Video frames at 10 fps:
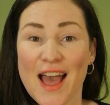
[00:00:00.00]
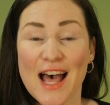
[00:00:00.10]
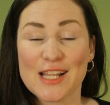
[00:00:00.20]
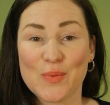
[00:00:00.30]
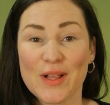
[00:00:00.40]

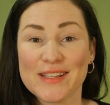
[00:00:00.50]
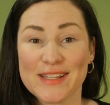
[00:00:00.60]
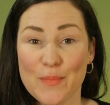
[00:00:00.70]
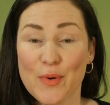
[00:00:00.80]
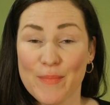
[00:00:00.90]
as well as
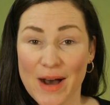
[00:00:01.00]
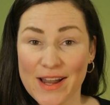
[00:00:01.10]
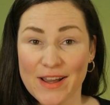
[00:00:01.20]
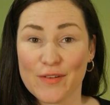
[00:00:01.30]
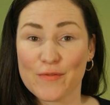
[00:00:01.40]
an
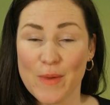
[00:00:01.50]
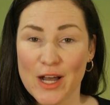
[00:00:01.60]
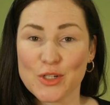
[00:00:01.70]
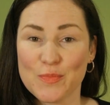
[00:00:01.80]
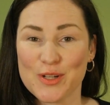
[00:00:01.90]
imprimatur from
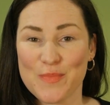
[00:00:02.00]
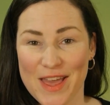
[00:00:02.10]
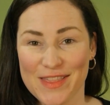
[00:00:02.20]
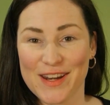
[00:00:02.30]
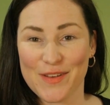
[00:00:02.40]
Archbishop
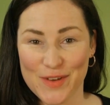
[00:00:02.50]
Anthony